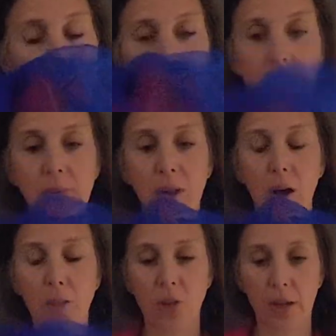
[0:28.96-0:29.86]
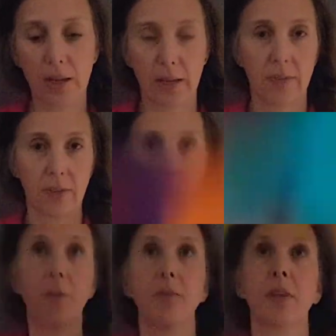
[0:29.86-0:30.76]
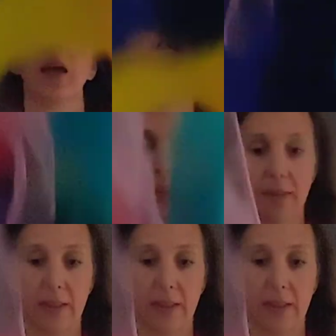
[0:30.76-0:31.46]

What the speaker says: These are juggling scarves. As you can see,